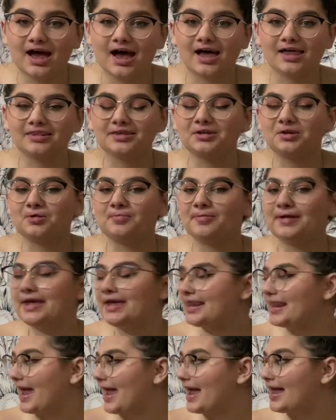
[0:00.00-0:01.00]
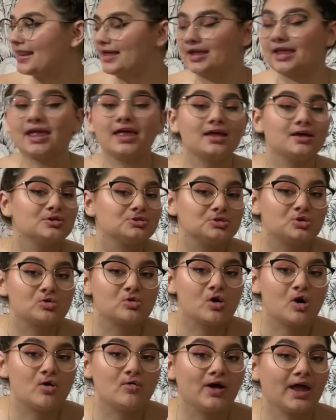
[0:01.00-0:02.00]
a little bit and I had a candle
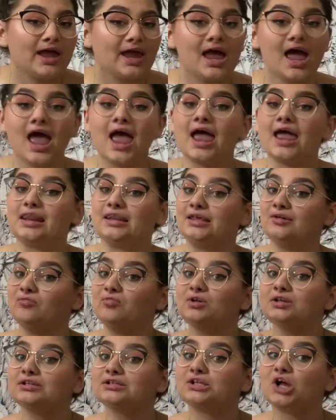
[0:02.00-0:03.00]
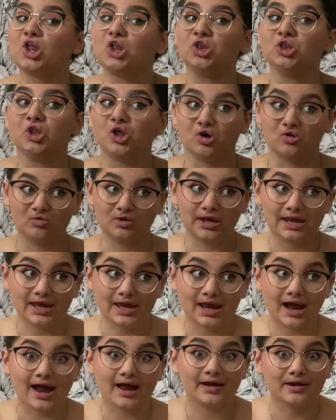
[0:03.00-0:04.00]
going and it was low-key
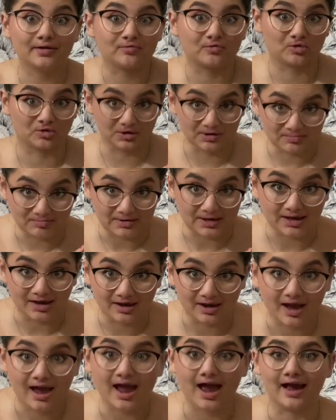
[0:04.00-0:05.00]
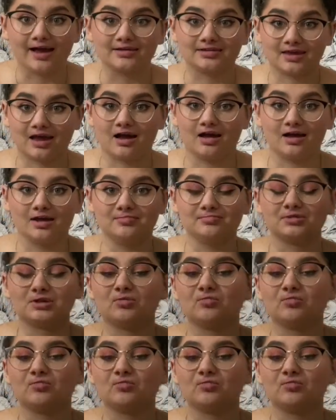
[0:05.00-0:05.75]
kind of creepy at times,